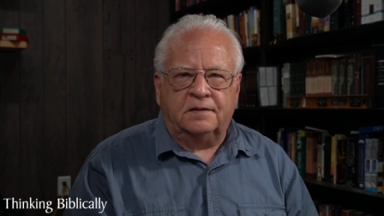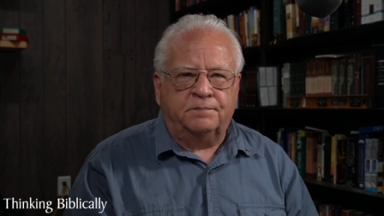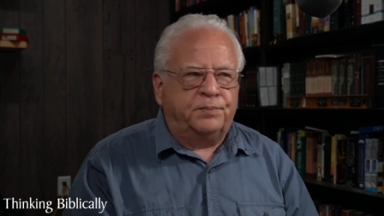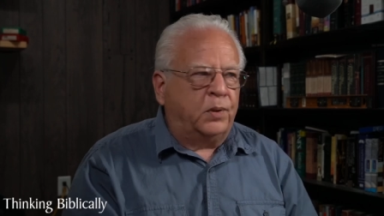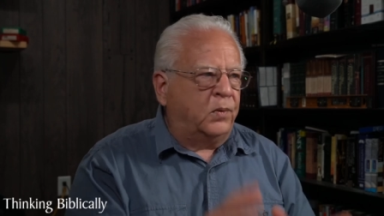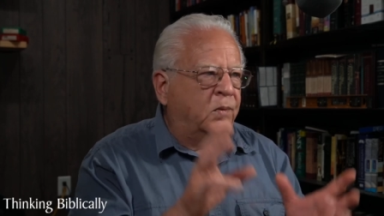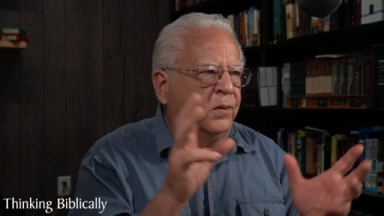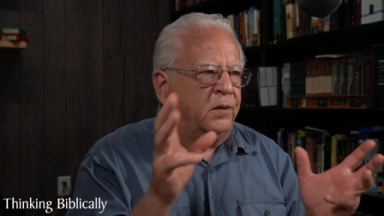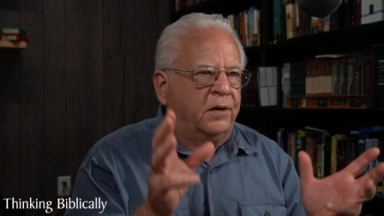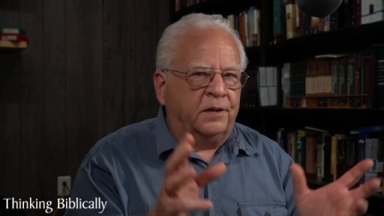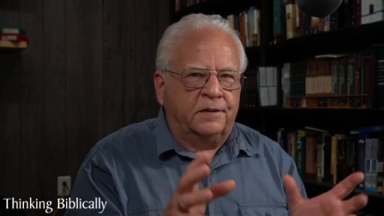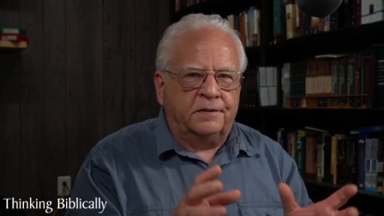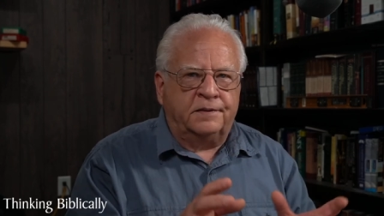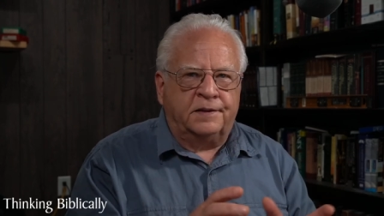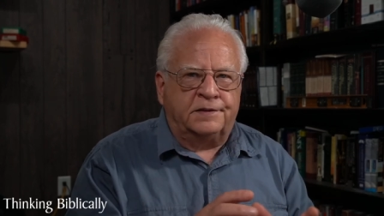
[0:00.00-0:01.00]
Porn,
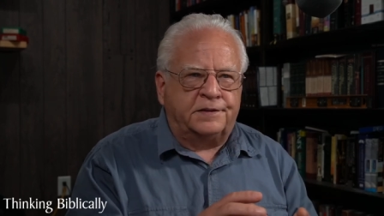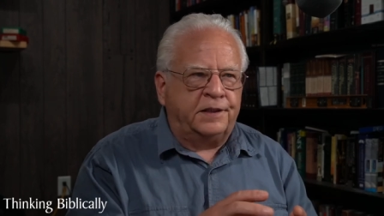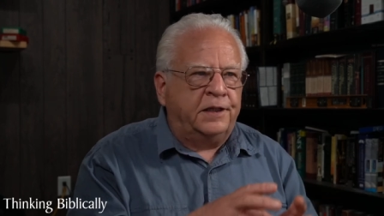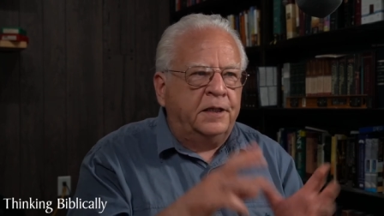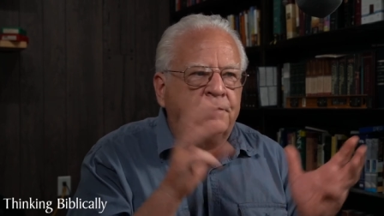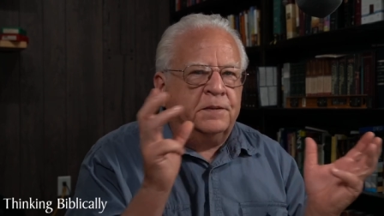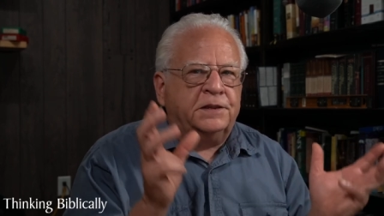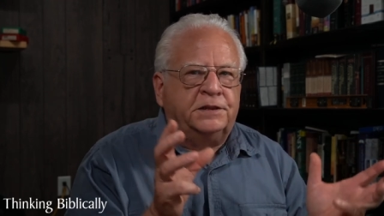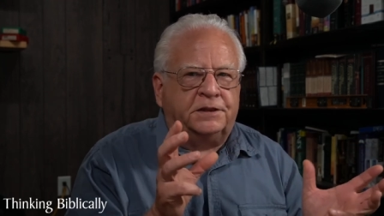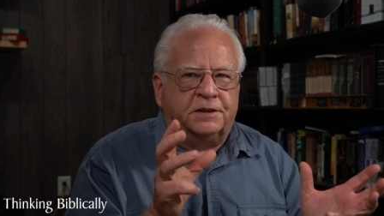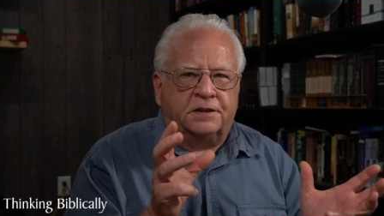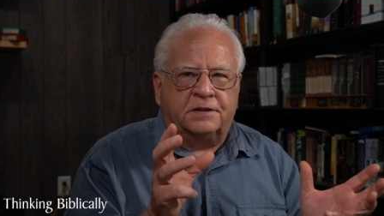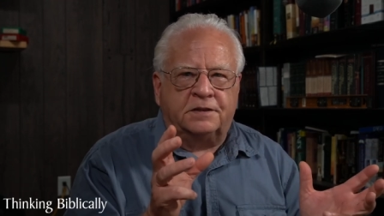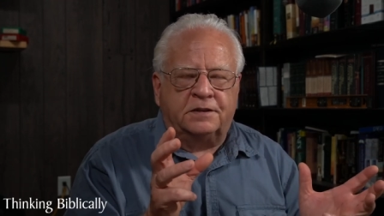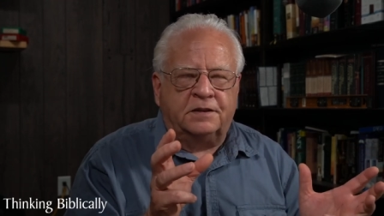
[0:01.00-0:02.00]
it's
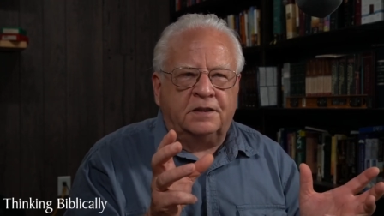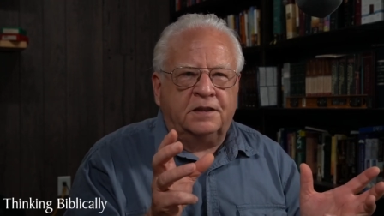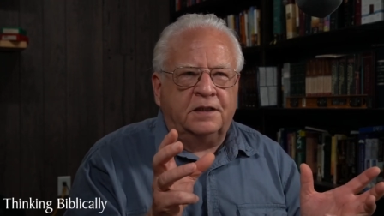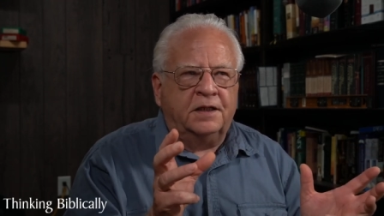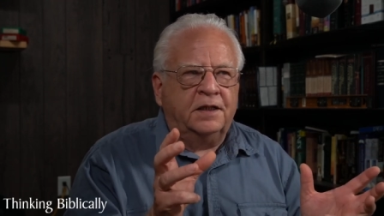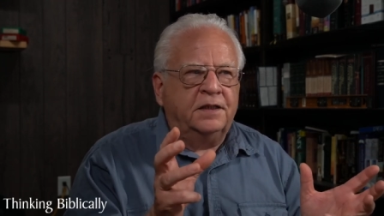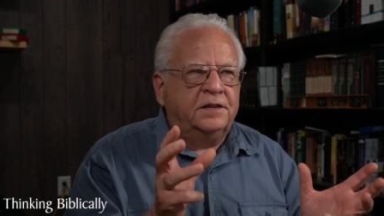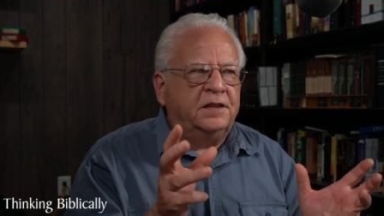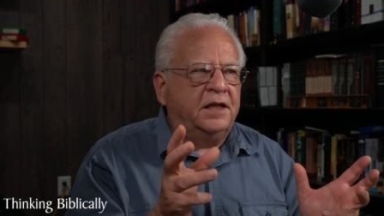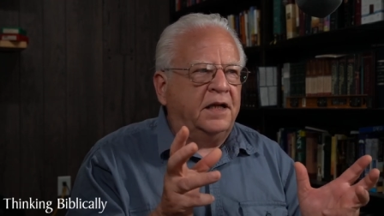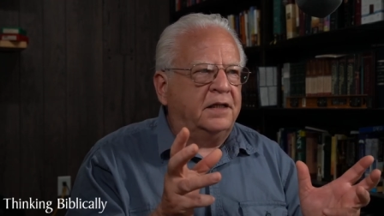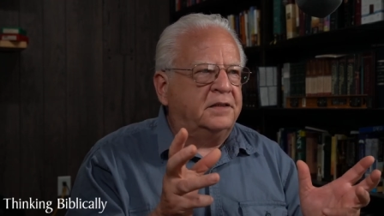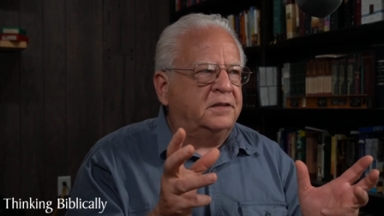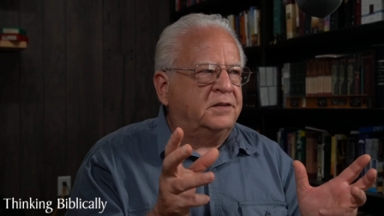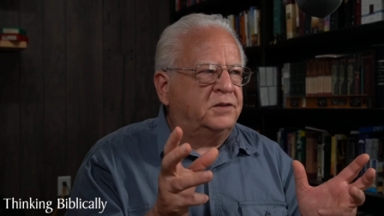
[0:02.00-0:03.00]
images
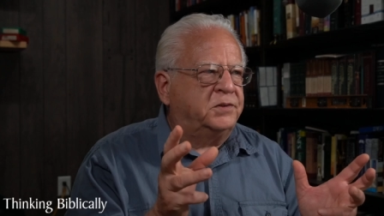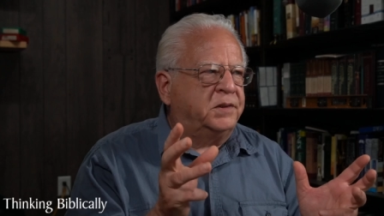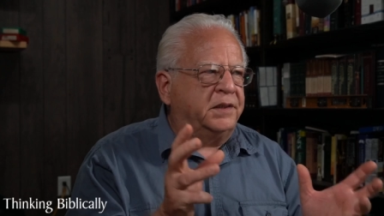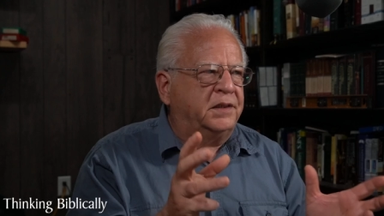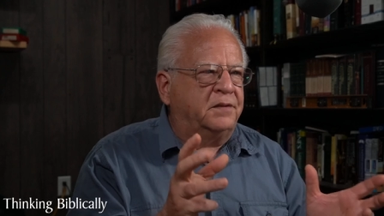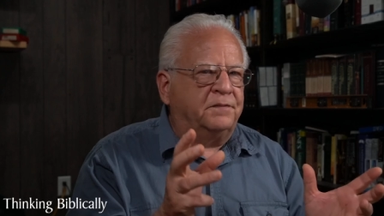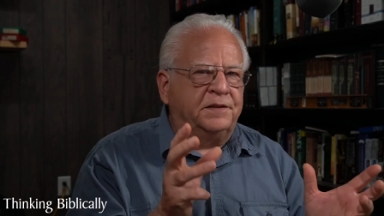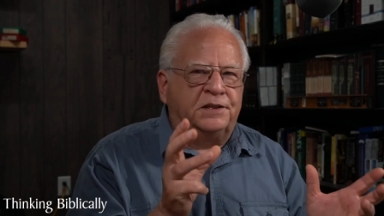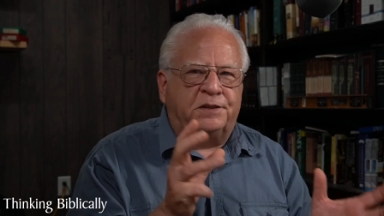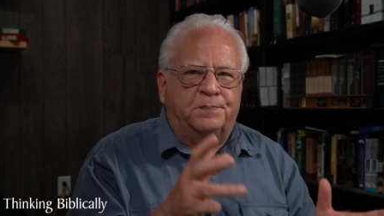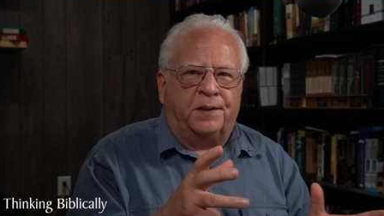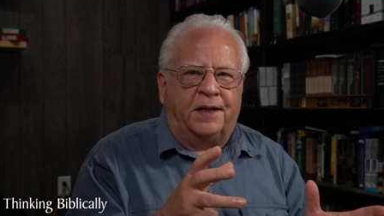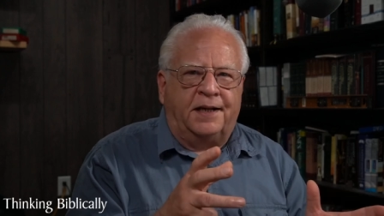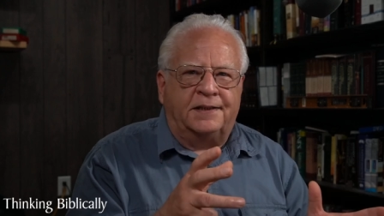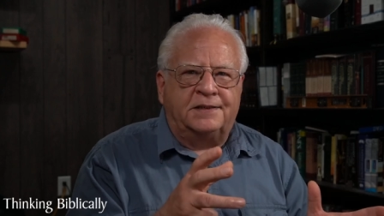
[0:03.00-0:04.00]
that trigger
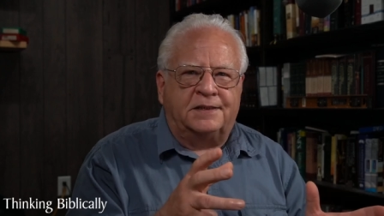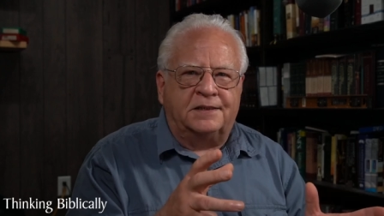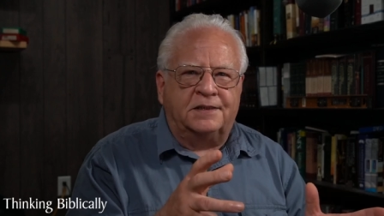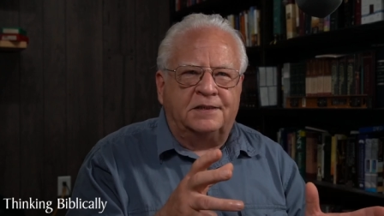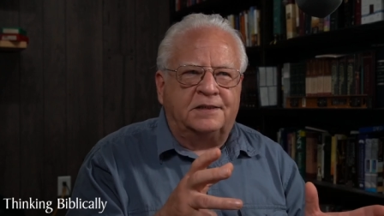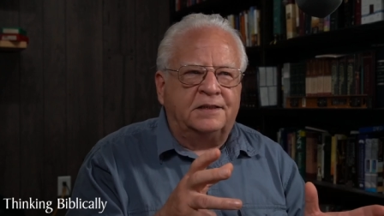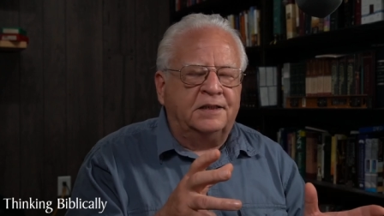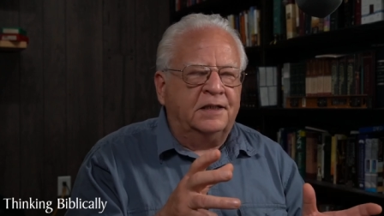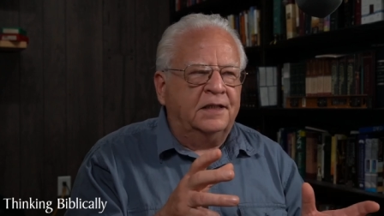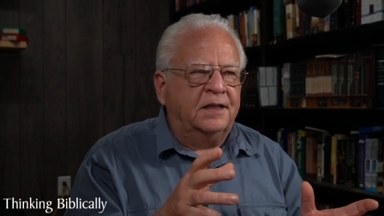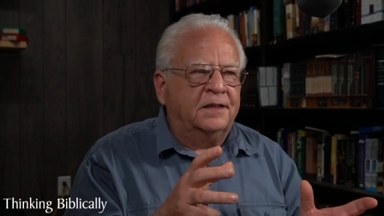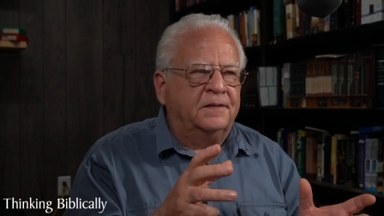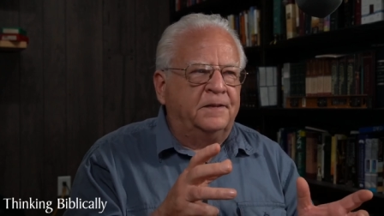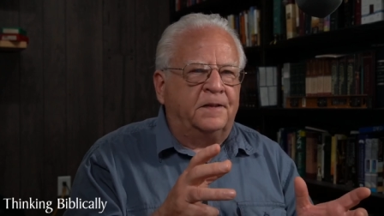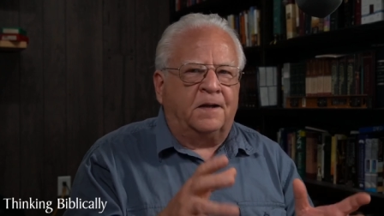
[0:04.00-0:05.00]
responses
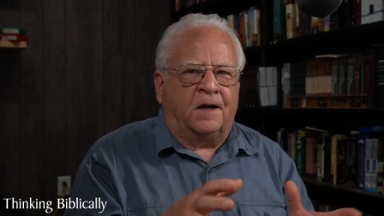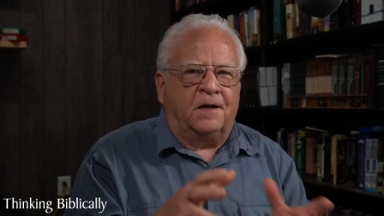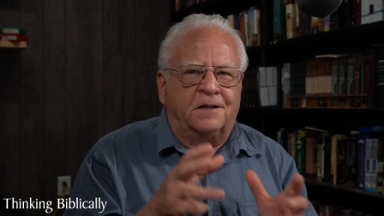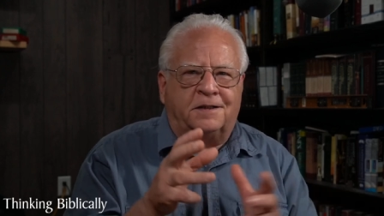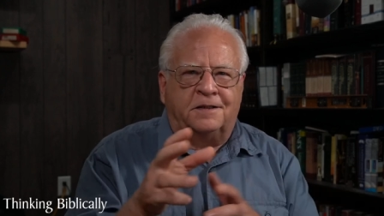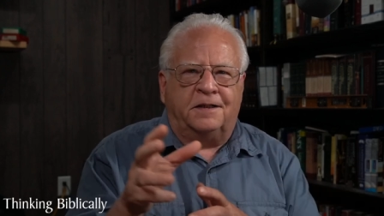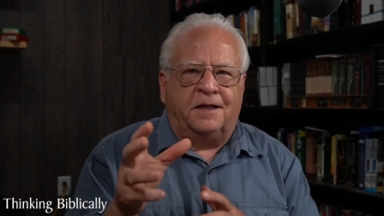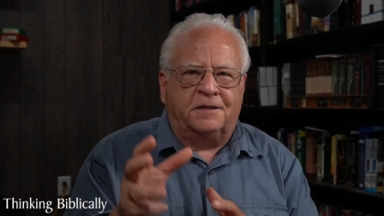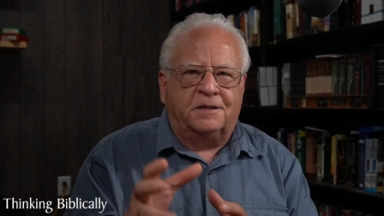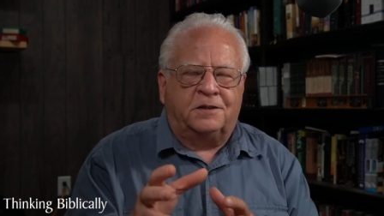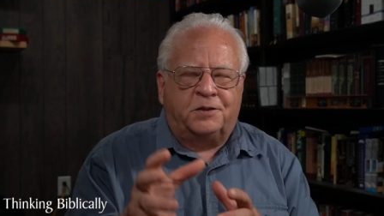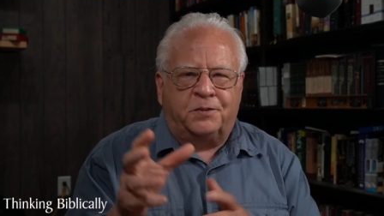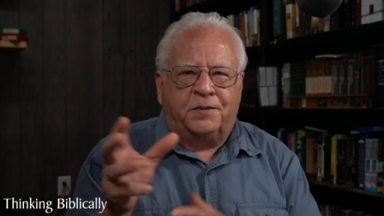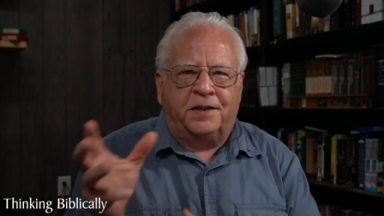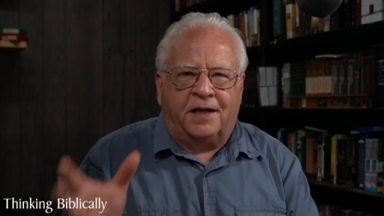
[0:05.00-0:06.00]
that aren't connected
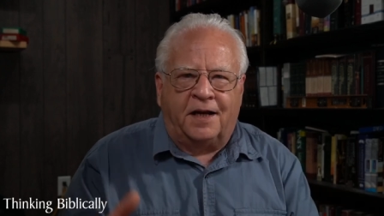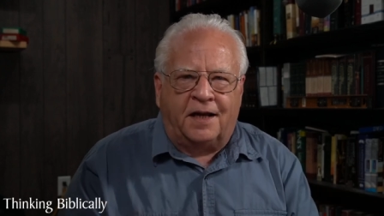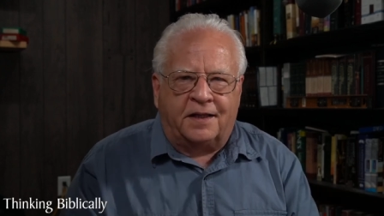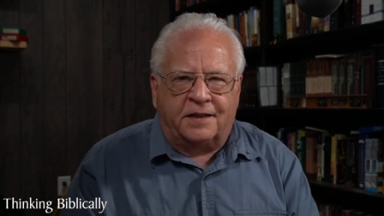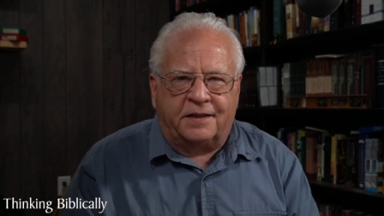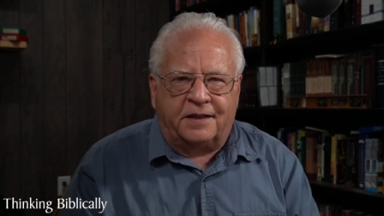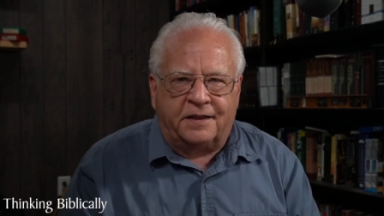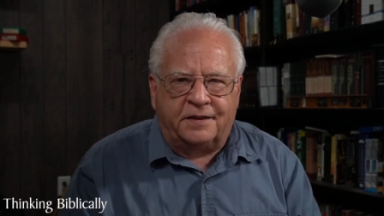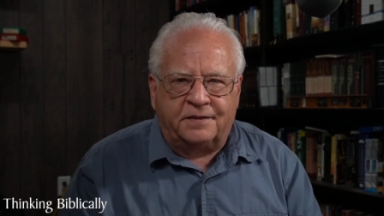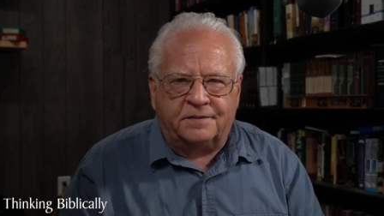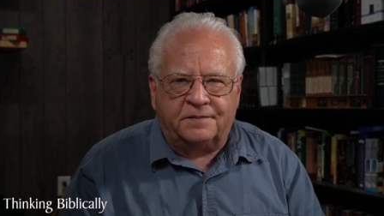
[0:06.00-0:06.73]
to reality.